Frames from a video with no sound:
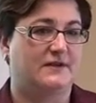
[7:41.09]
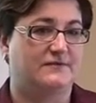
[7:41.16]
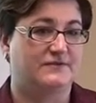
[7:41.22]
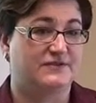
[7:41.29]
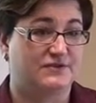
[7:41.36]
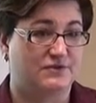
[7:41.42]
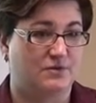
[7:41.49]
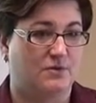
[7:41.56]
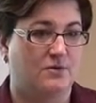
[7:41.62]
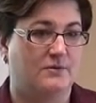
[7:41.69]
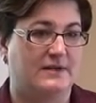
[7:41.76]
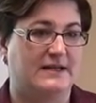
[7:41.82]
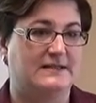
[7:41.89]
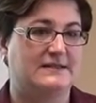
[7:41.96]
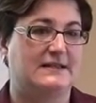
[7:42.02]
of
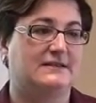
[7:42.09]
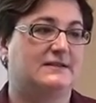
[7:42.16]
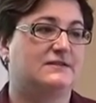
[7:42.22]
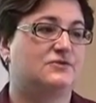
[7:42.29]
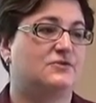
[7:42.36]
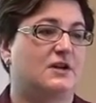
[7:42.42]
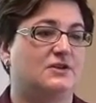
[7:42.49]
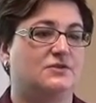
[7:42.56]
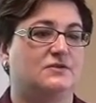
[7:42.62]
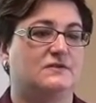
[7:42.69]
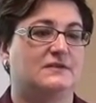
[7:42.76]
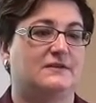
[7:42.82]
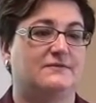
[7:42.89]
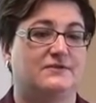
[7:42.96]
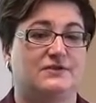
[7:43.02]
stories and the
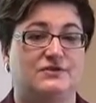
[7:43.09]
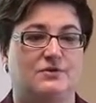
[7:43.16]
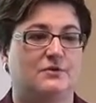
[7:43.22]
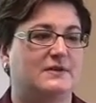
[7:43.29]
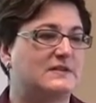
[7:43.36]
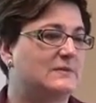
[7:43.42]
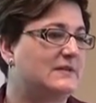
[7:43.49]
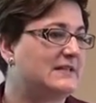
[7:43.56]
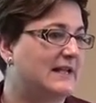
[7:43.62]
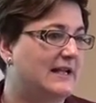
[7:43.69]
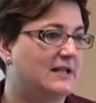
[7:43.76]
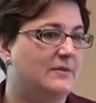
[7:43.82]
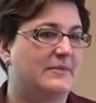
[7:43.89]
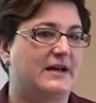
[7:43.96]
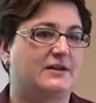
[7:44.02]
structures of the stories we
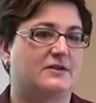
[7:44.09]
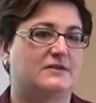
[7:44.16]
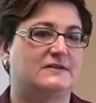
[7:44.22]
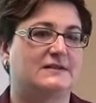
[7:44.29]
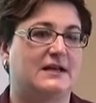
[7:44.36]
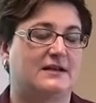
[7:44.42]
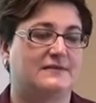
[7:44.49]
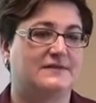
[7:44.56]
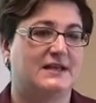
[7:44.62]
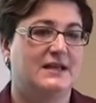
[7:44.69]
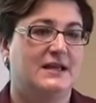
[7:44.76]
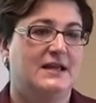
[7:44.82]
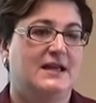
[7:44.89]
tell about ourselves,